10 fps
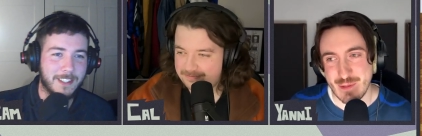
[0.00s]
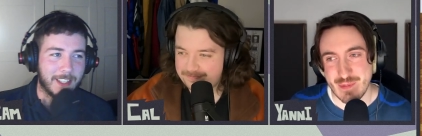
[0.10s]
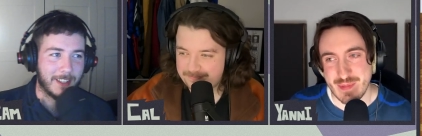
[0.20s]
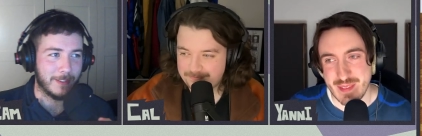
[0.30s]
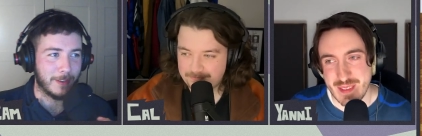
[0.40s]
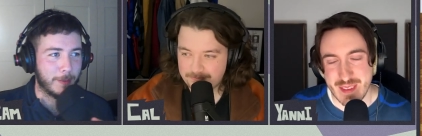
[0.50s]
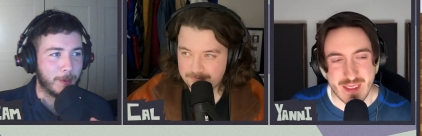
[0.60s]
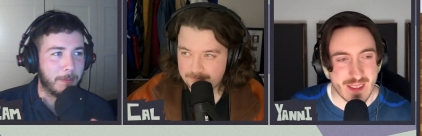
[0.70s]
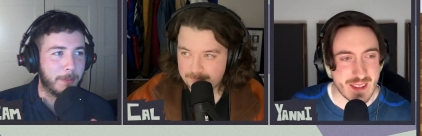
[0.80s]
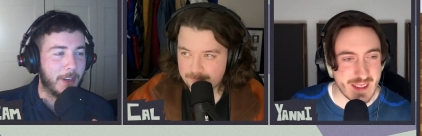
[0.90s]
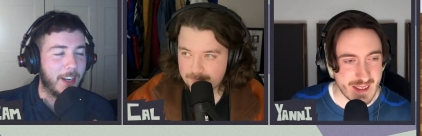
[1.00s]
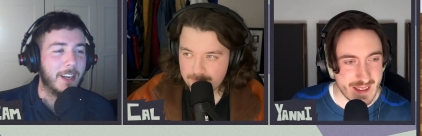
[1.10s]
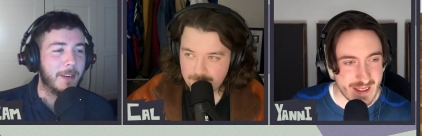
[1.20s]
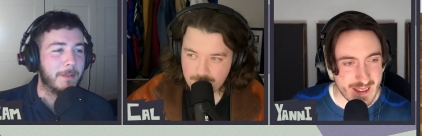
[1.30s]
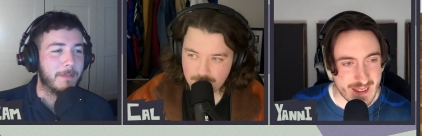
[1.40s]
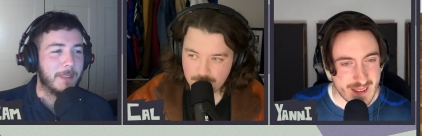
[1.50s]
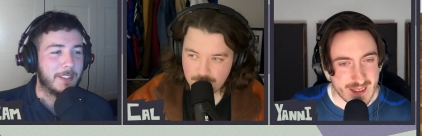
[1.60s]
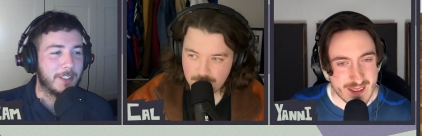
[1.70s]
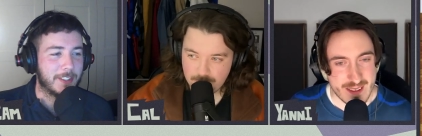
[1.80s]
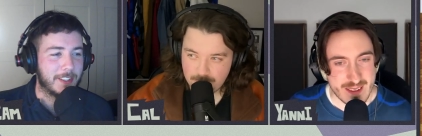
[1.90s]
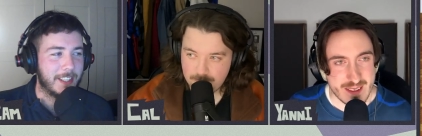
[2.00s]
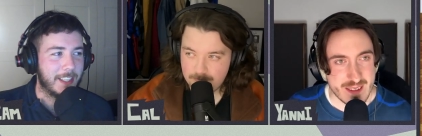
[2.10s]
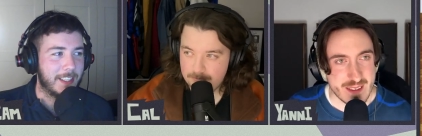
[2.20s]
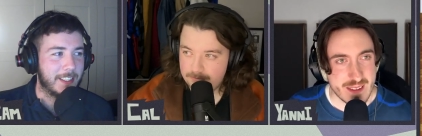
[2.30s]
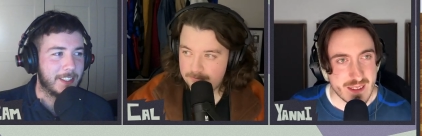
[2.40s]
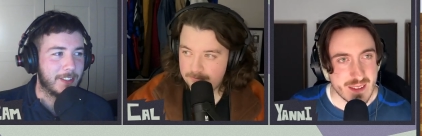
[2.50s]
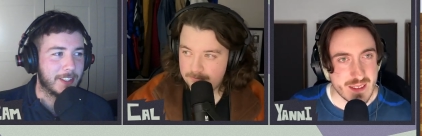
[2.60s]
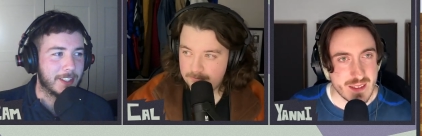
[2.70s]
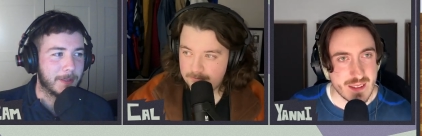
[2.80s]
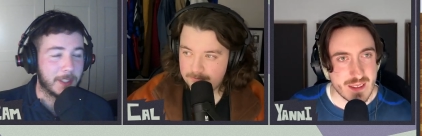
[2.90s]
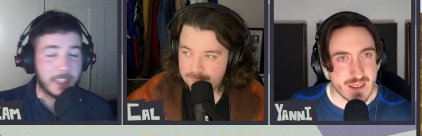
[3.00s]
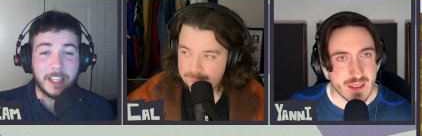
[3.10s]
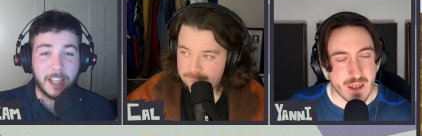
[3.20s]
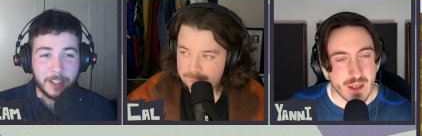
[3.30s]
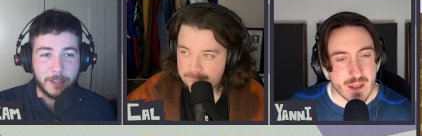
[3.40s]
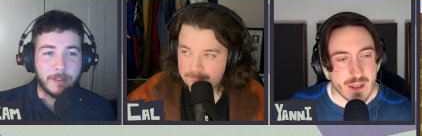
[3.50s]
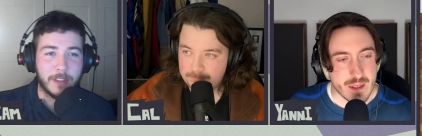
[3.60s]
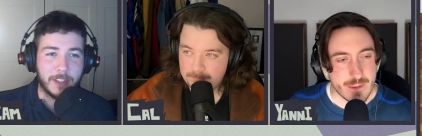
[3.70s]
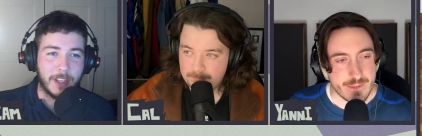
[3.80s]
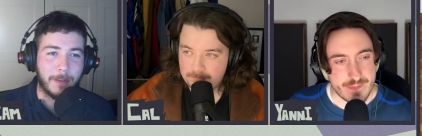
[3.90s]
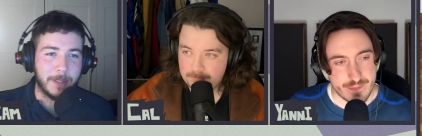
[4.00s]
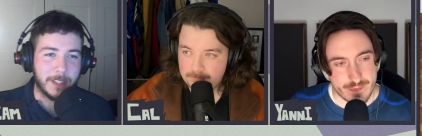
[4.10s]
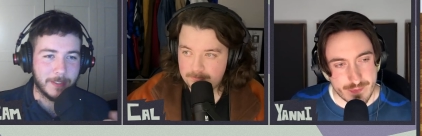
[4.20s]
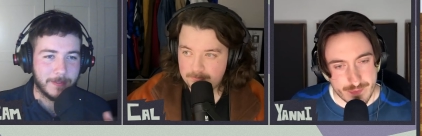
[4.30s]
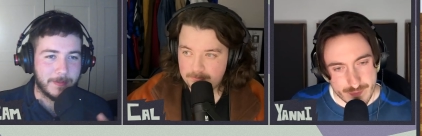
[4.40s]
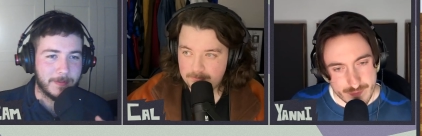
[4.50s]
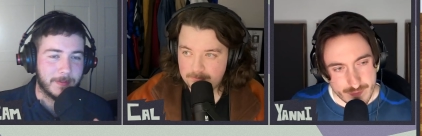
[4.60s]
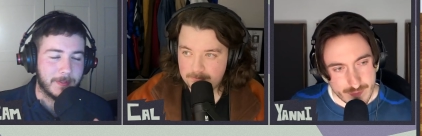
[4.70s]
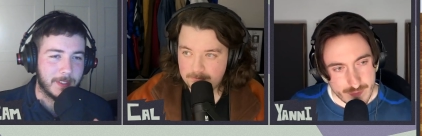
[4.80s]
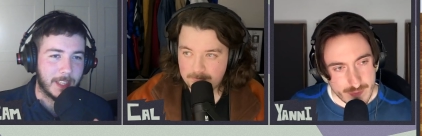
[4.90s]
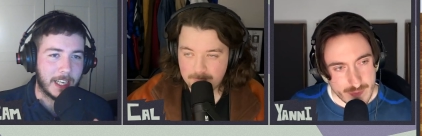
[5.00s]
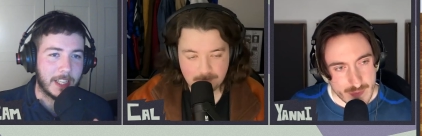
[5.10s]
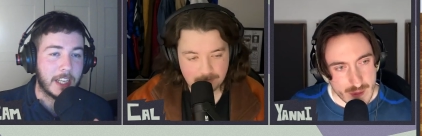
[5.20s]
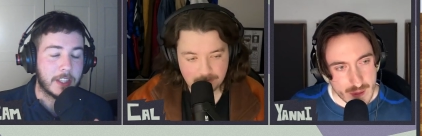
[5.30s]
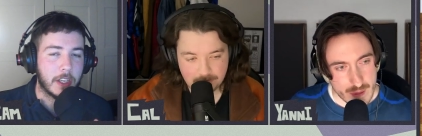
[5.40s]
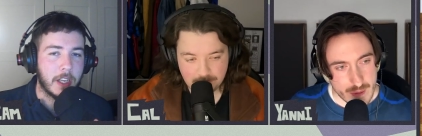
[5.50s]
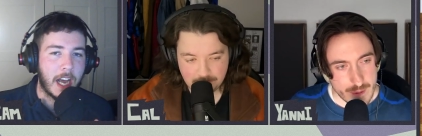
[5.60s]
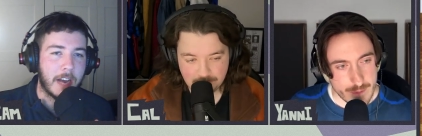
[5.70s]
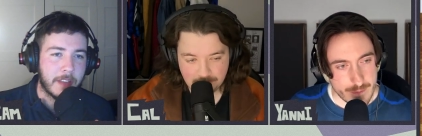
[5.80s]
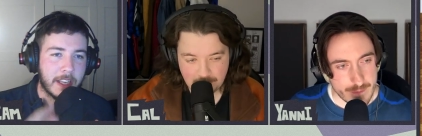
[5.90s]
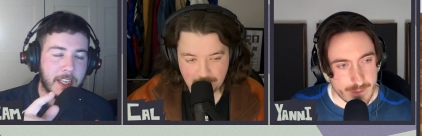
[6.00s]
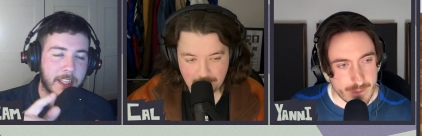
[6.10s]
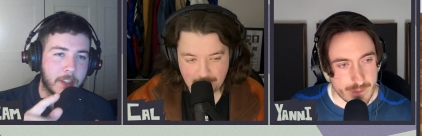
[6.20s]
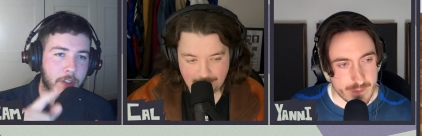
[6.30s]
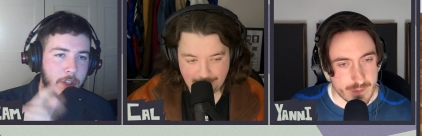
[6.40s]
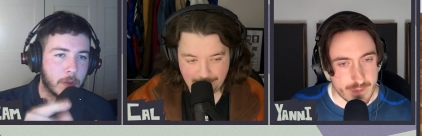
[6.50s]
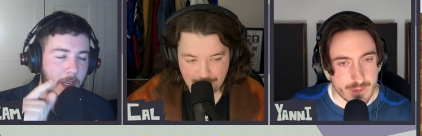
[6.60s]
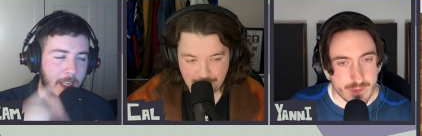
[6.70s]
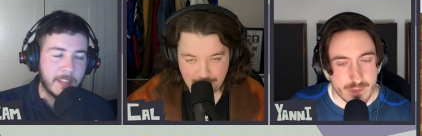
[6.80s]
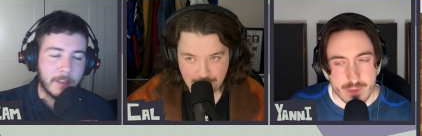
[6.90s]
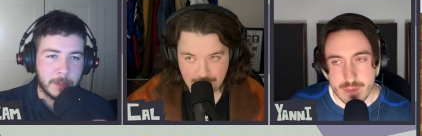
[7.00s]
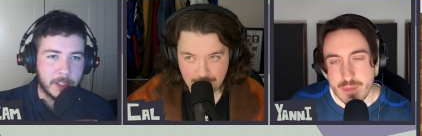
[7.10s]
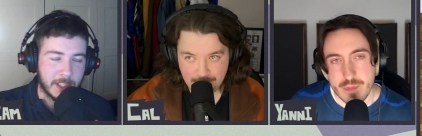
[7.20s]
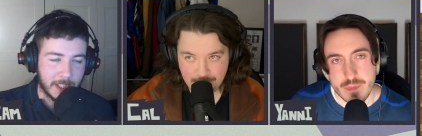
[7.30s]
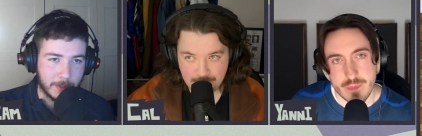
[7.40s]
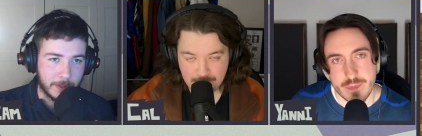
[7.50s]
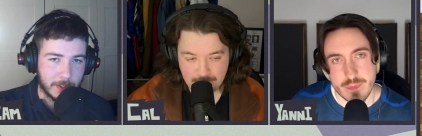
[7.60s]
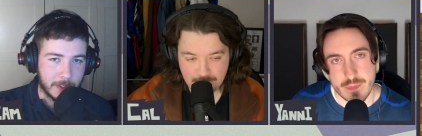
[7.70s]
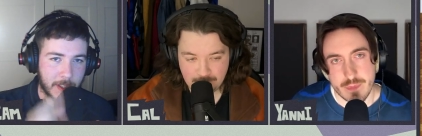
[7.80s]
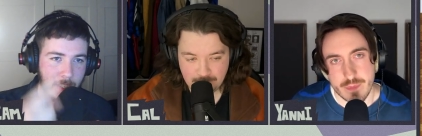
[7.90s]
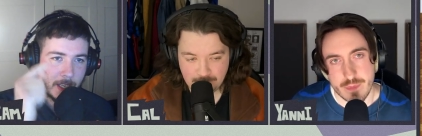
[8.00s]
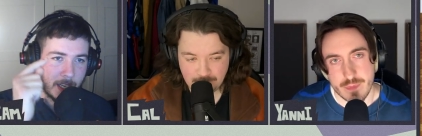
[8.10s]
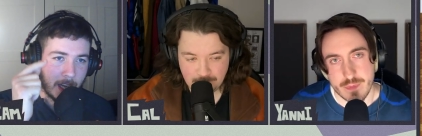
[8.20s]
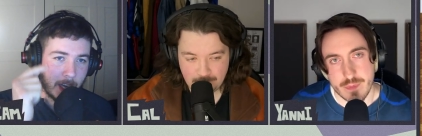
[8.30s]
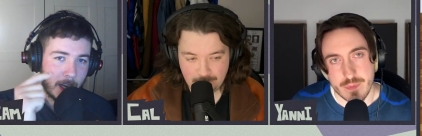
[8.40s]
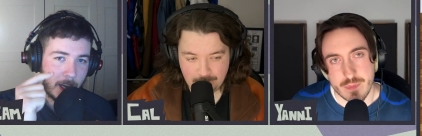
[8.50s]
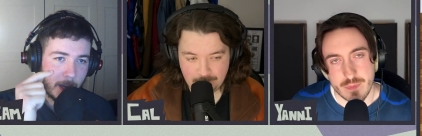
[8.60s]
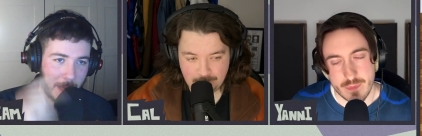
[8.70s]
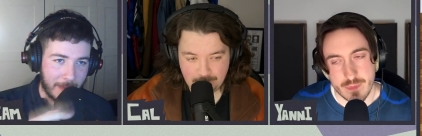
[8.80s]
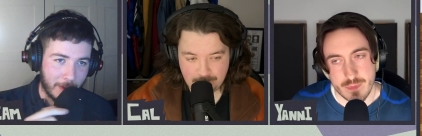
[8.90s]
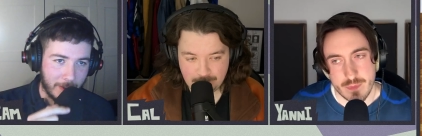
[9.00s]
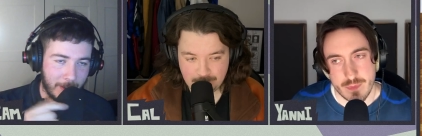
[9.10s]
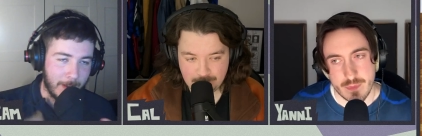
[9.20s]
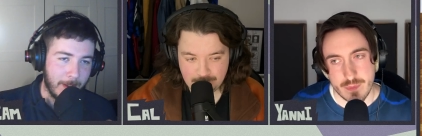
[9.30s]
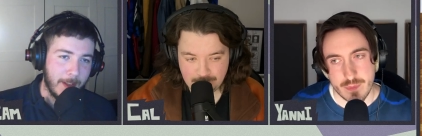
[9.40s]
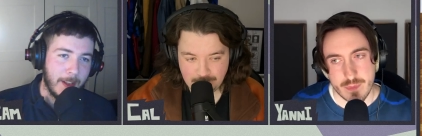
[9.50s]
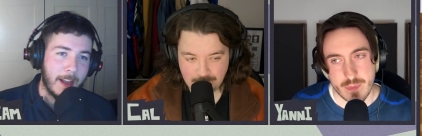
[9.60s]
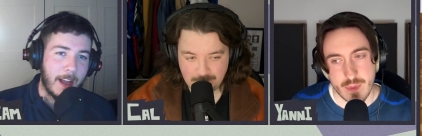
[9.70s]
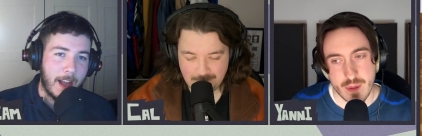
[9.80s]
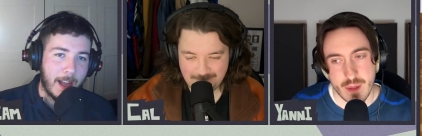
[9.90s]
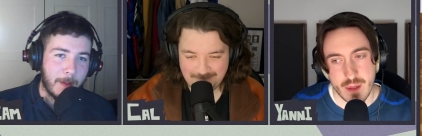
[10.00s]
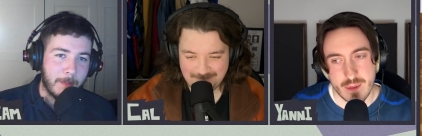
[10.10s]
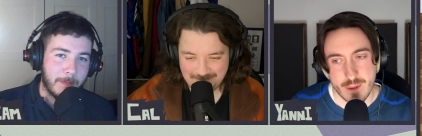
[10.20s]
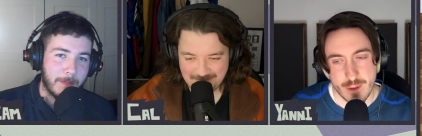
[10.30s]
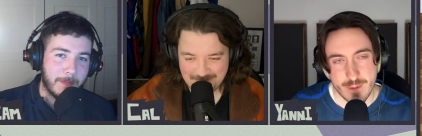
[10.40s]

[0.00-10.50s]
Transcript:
Speaker 1: to that review if you want, but um, it's just it's interesting to me because I, I do feel the opposite. Like I I, do, I think it doesn't quite live up to the singles. However, um, yeah.